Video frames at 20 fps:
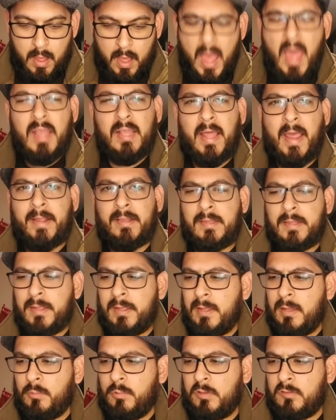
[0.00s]
I liked
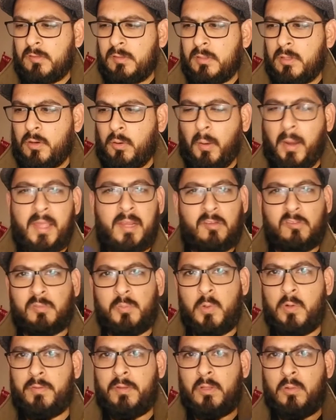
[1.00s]
it. It wasn't the greatest
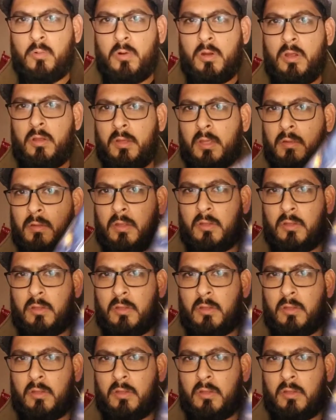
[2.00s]
movie in the world.